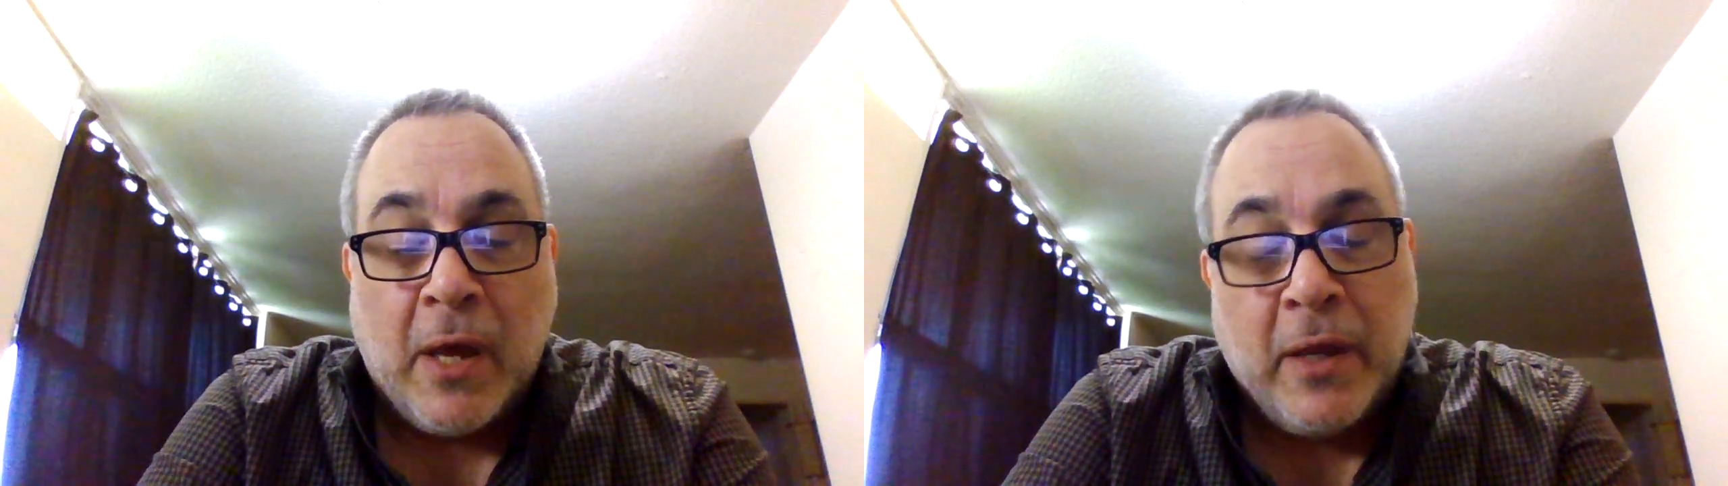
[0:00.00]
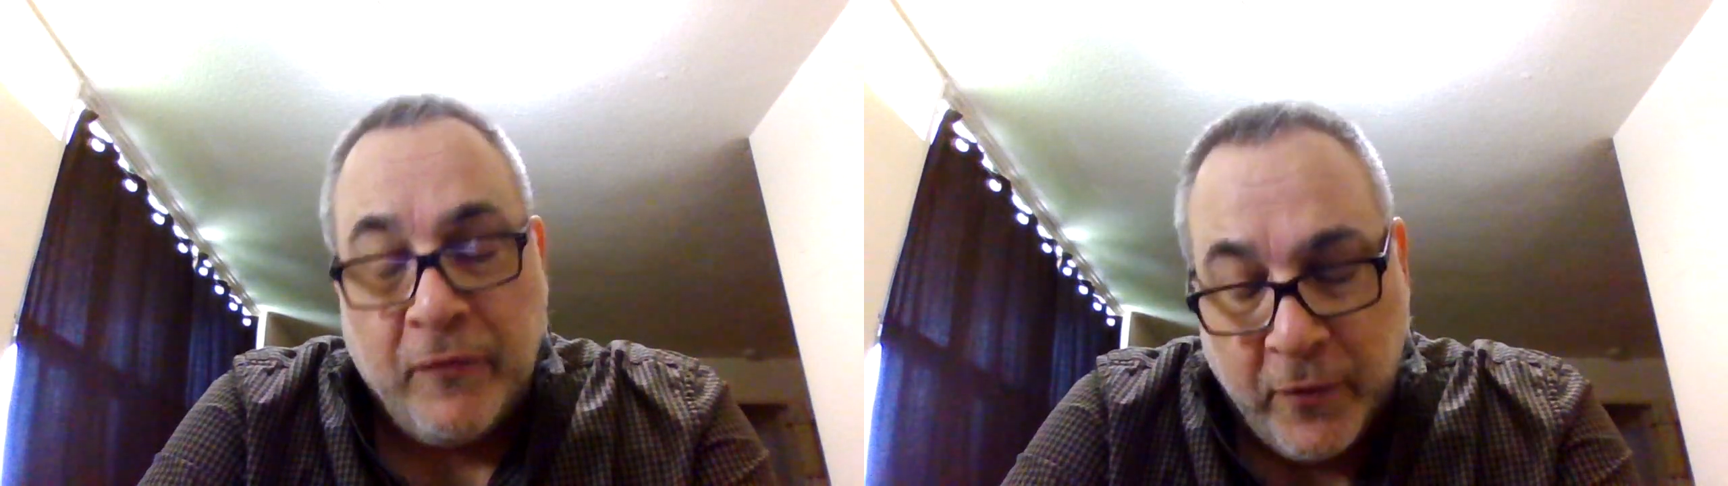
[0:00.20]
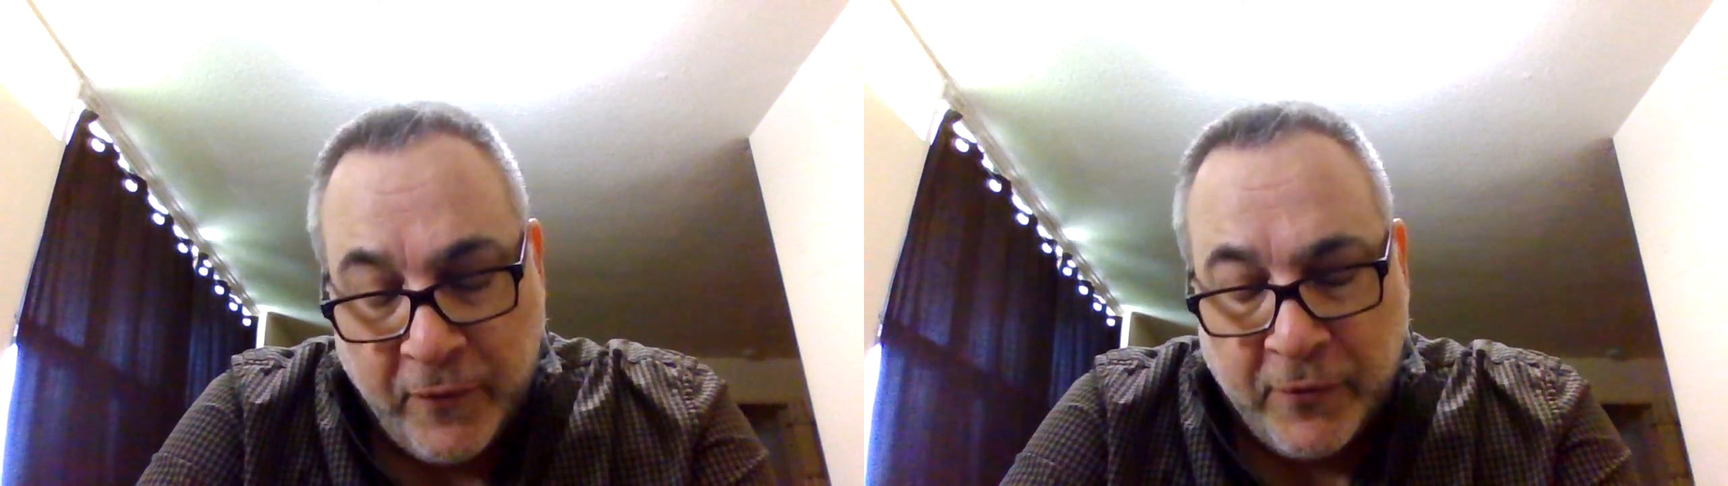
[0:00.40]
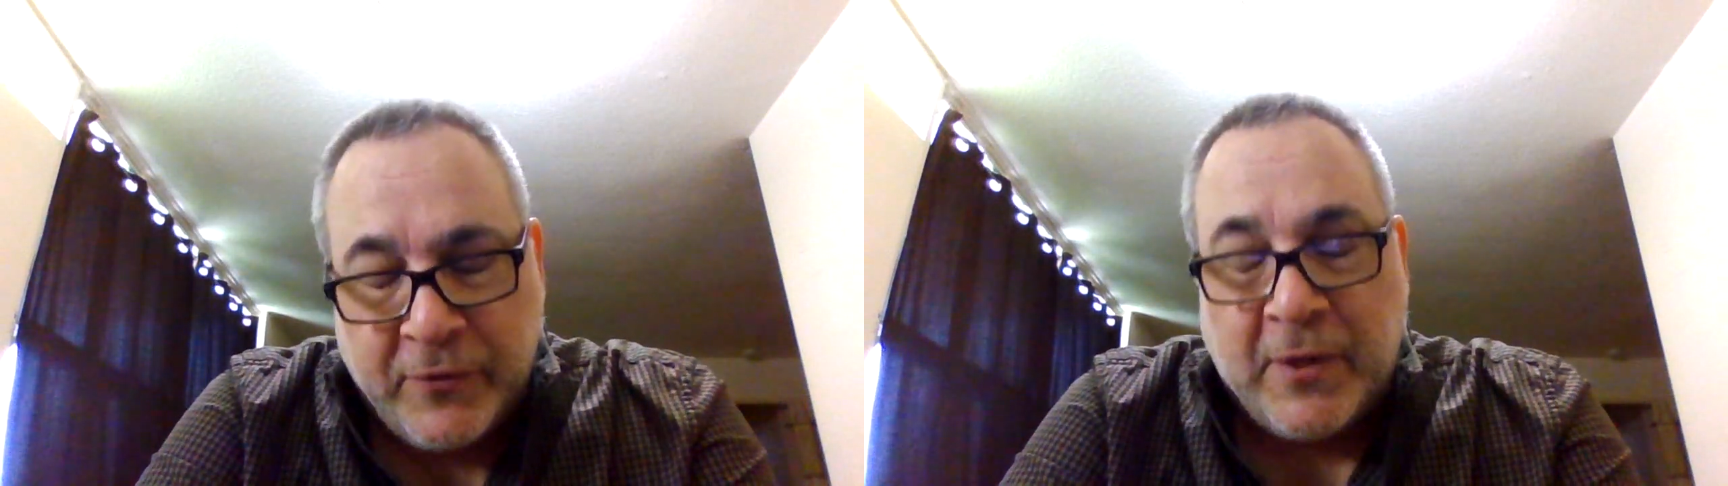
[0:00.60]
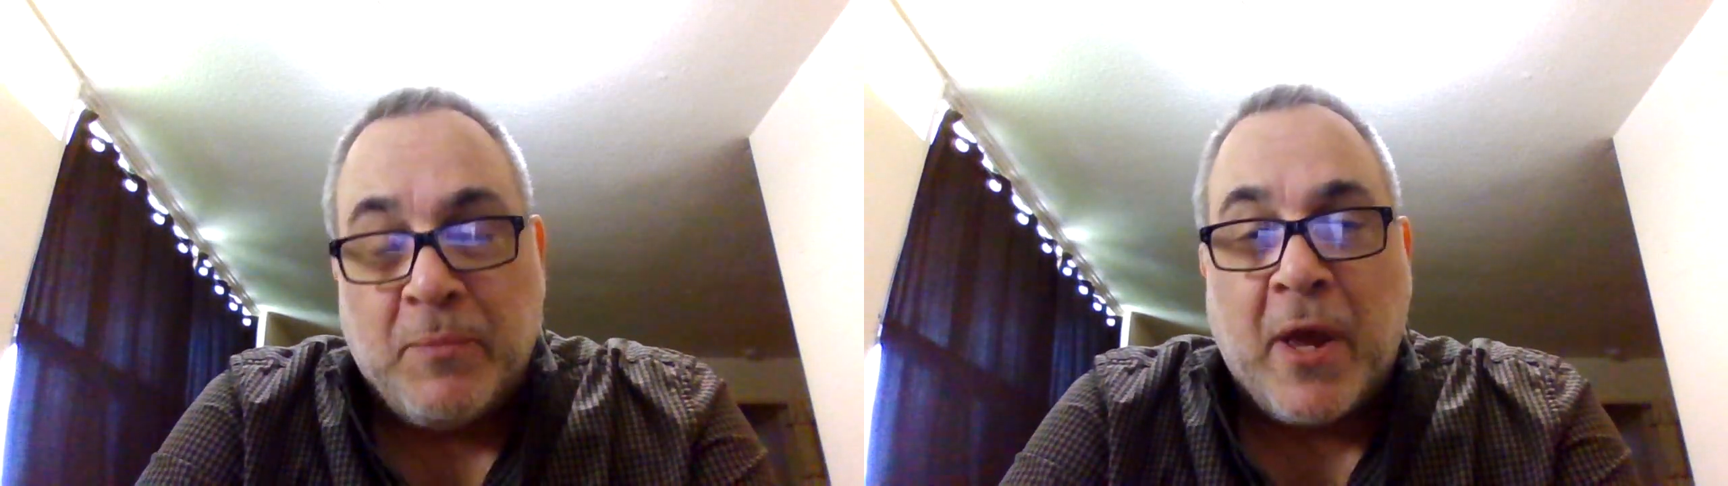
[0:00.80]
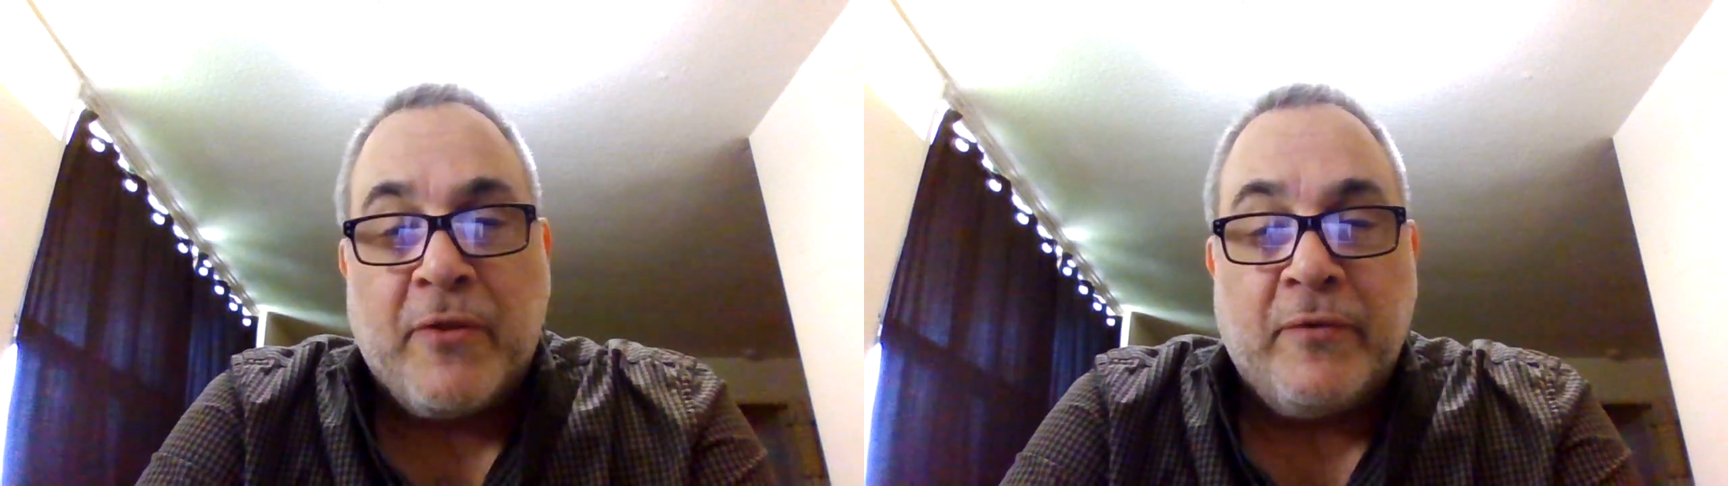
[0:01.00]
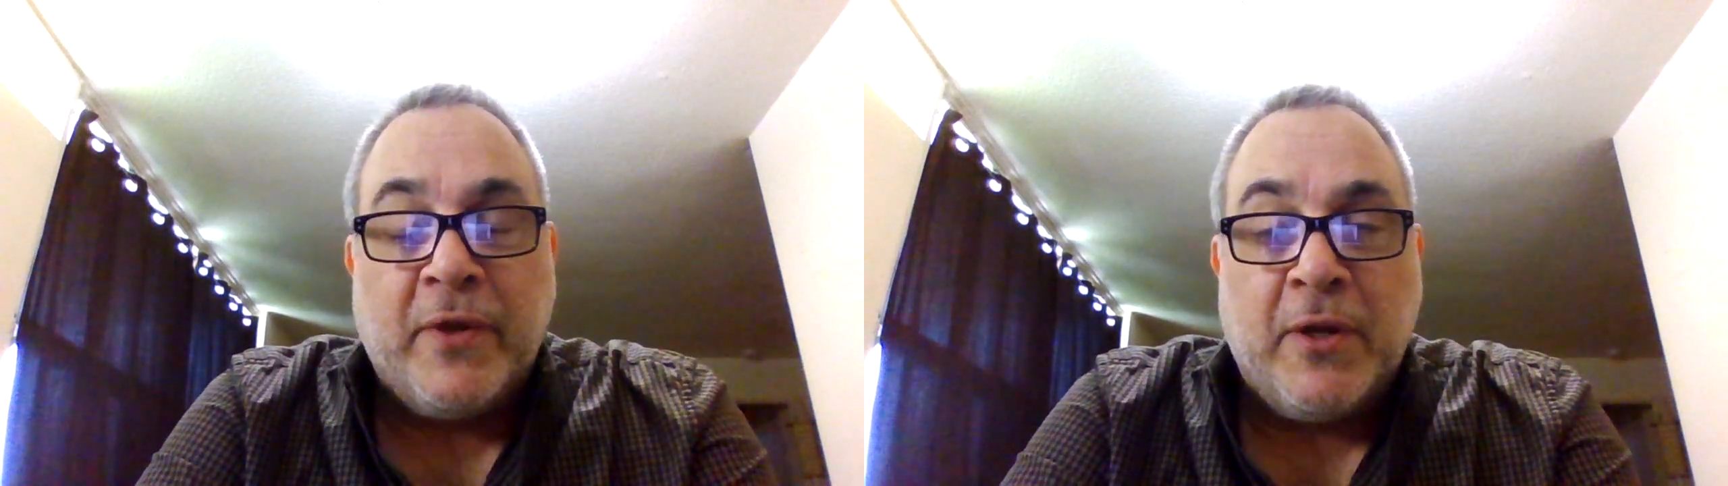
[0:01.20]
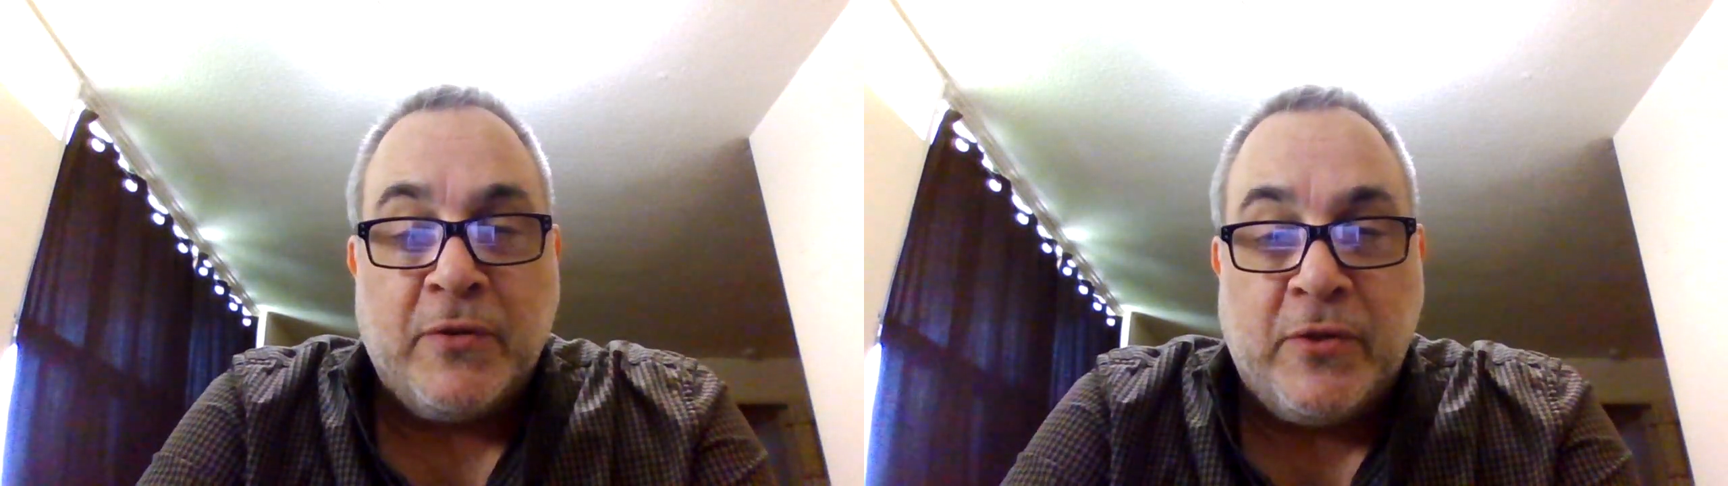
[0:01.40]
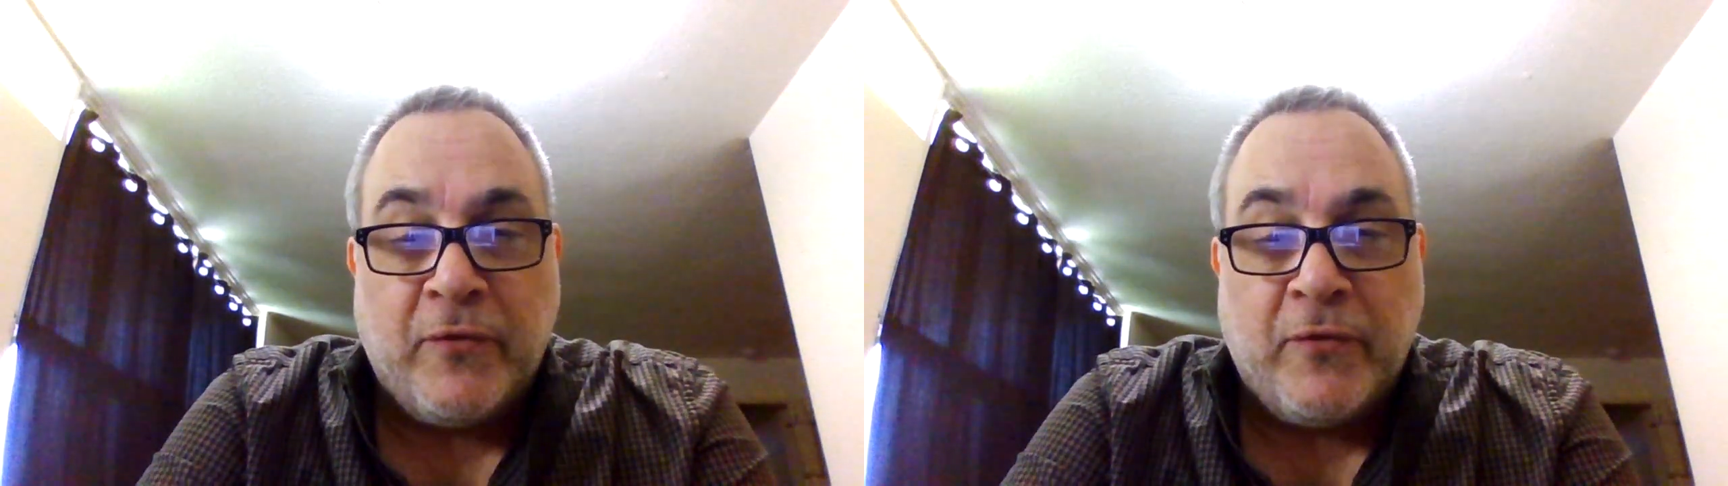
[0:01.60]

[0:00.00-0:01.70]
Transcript: if you've seen my other videos,